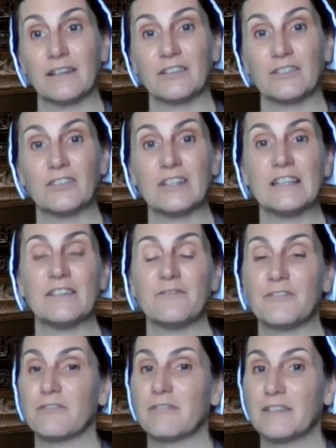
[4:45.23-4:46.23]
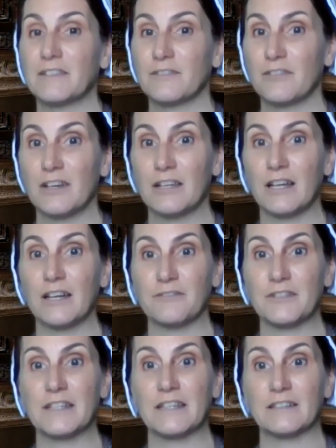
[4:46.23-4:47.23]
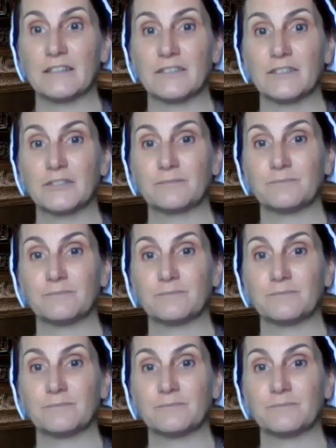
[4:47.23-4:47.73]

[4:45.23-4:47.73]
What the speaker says: and she lived the rest of her life in England.